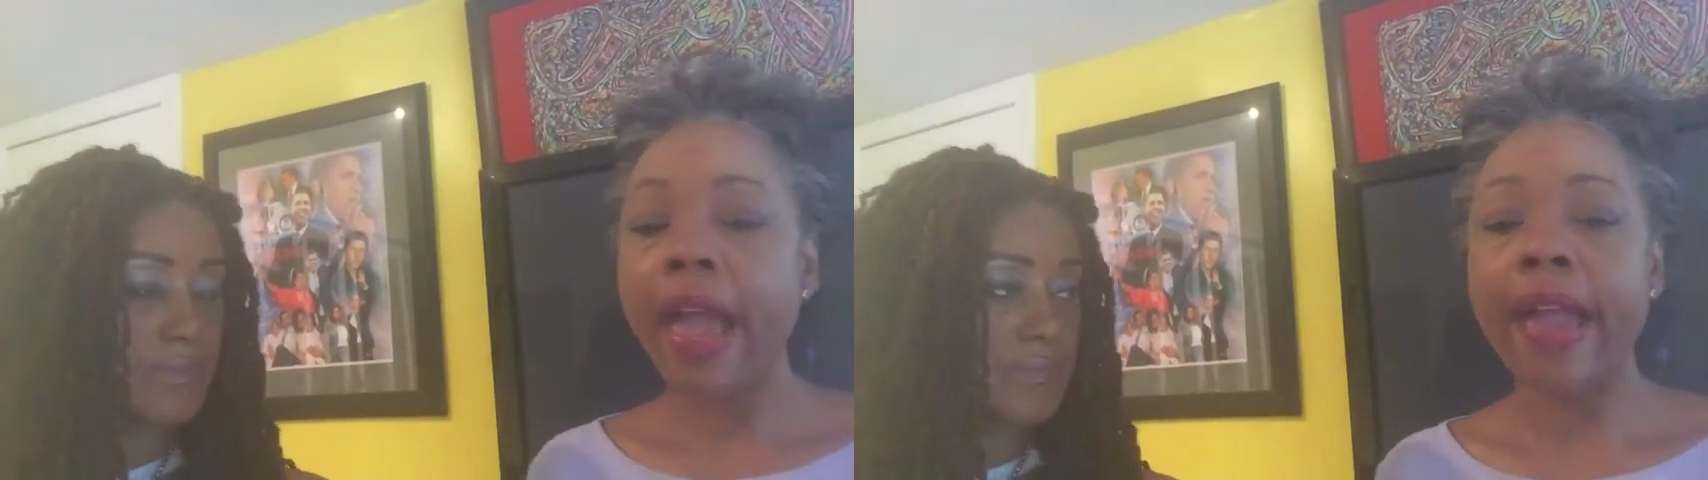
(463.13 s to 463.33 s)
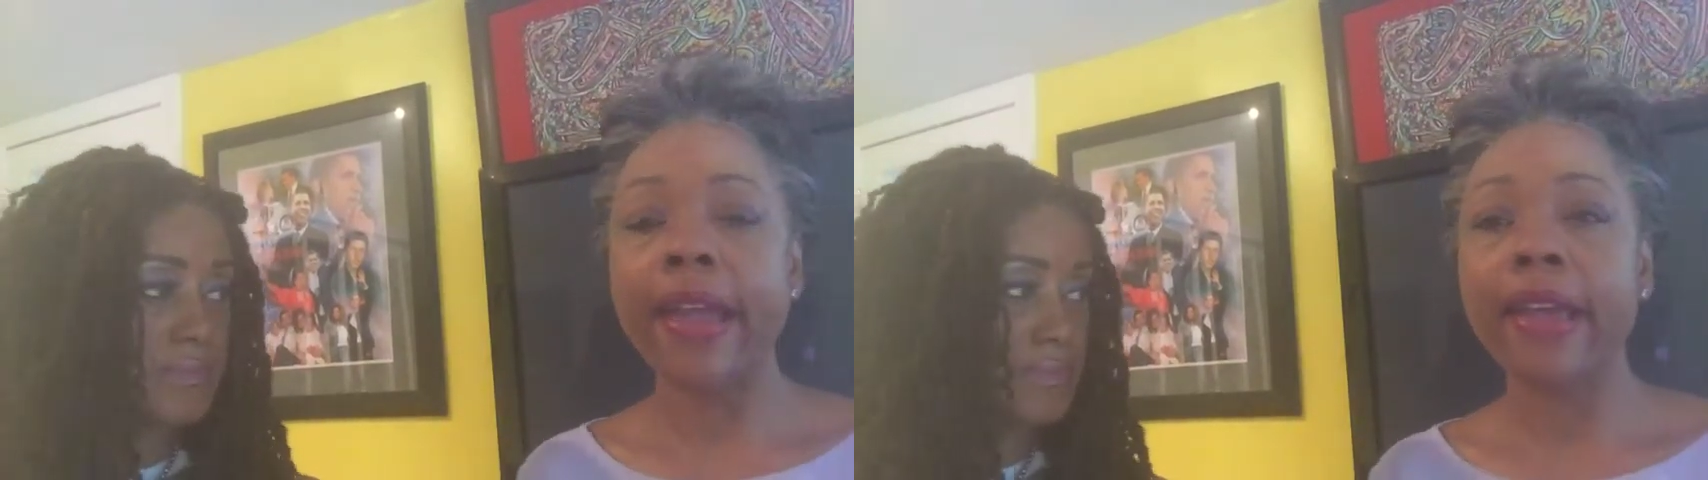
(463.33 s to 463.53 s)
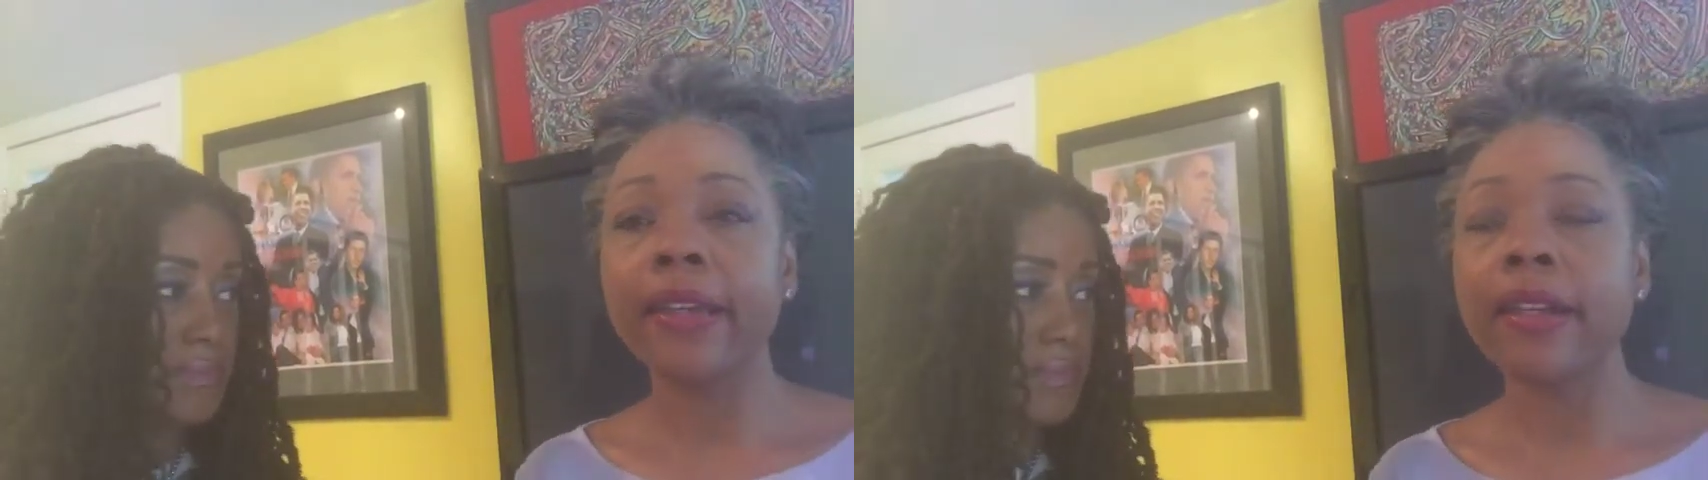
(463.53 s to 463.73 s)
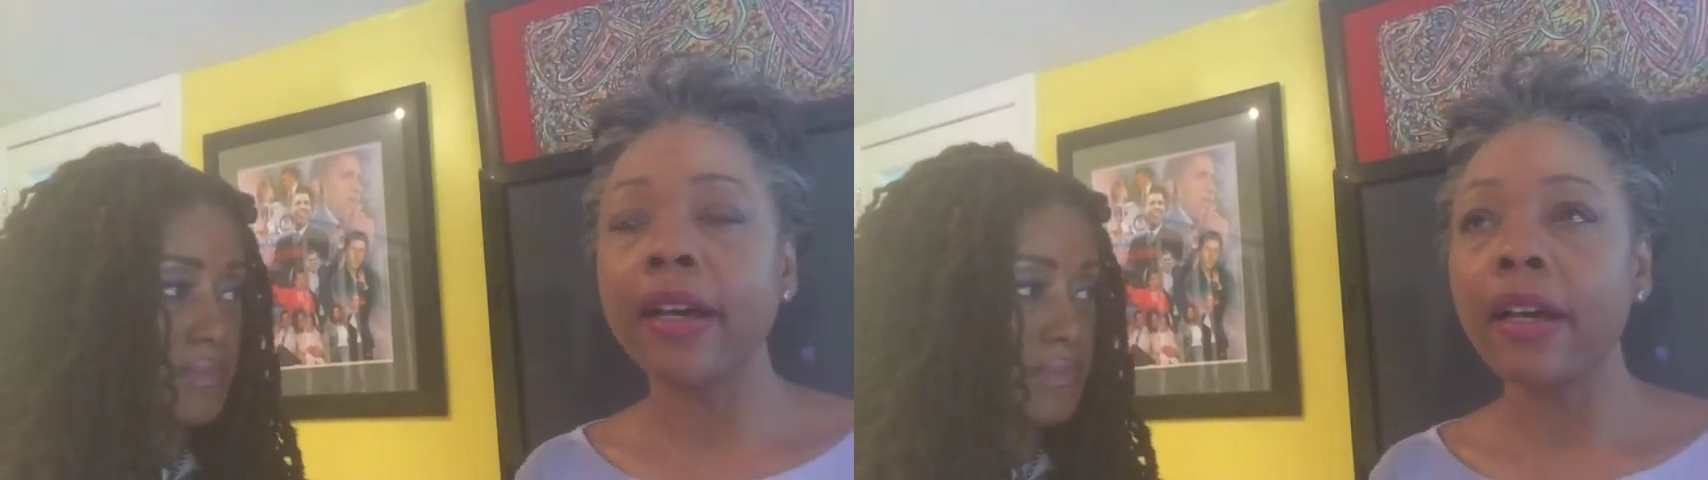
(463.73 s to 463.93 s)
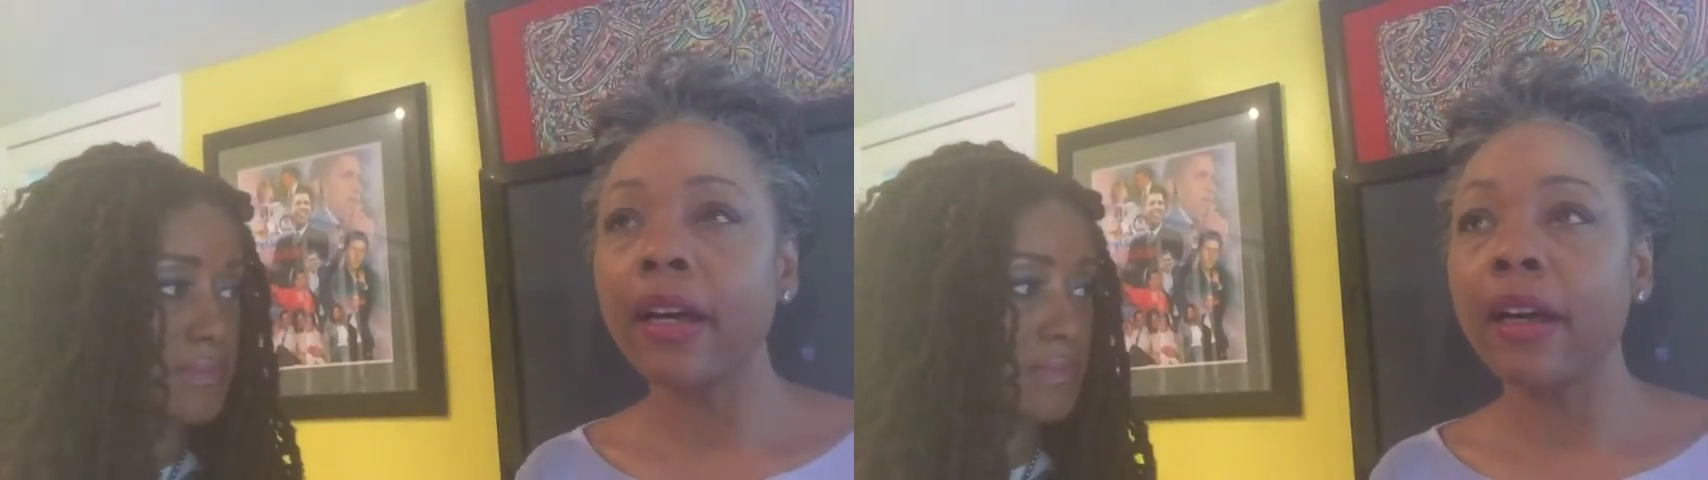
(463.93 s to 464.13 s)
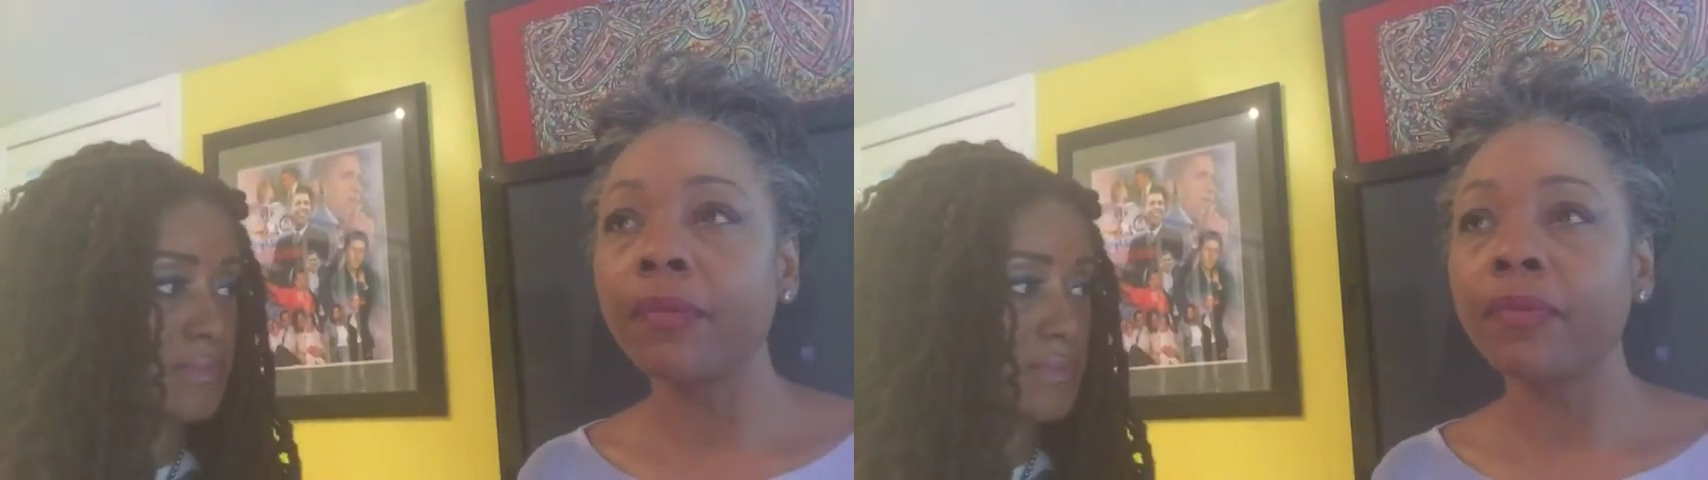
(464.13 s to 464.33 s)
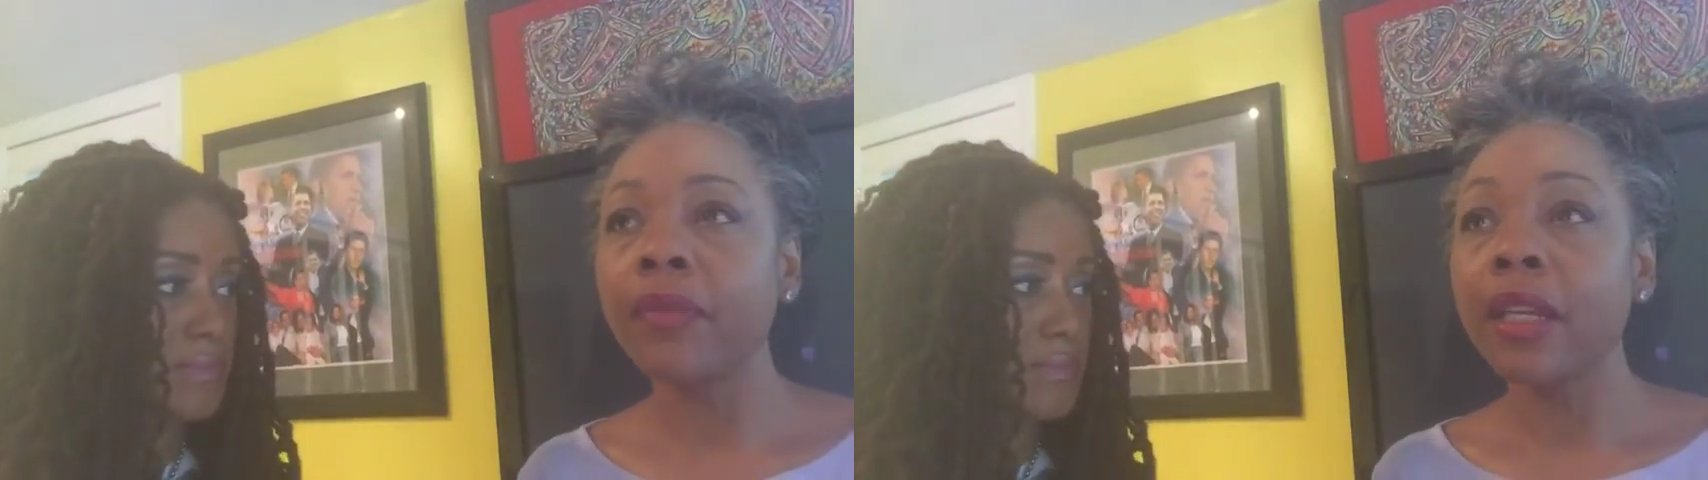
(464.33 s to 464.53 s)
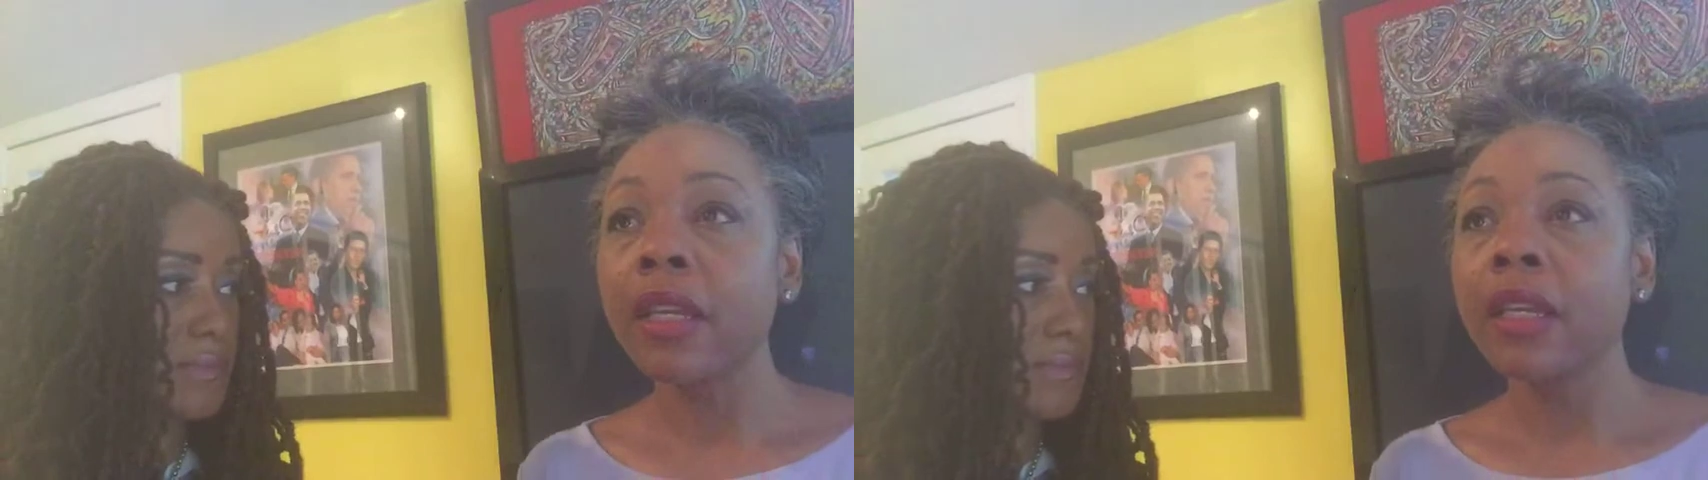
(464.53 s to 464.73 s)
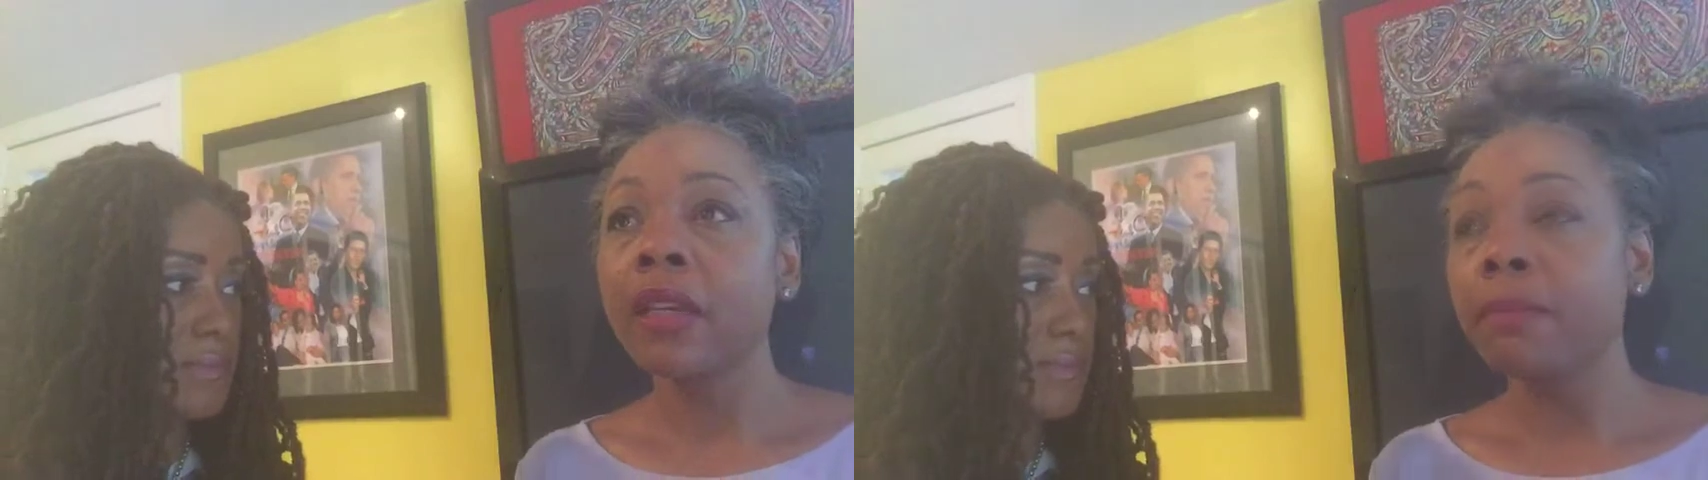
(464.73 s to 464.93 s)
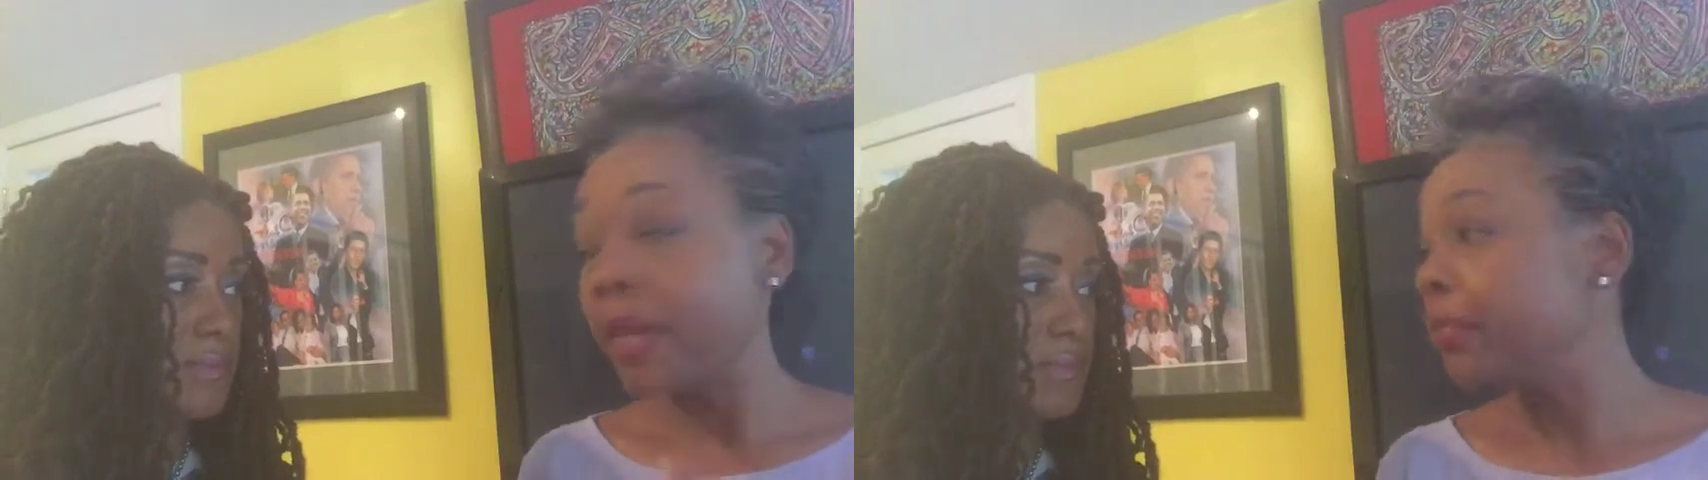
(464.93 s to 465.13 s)
and
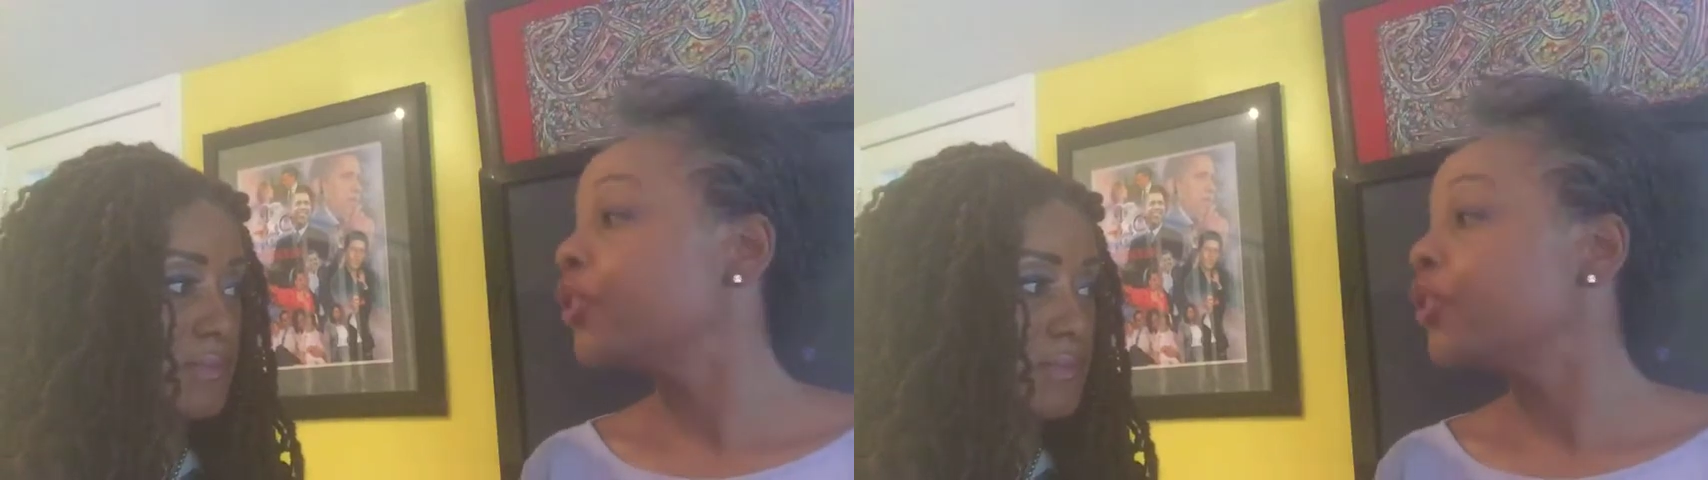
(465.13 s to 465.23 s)
people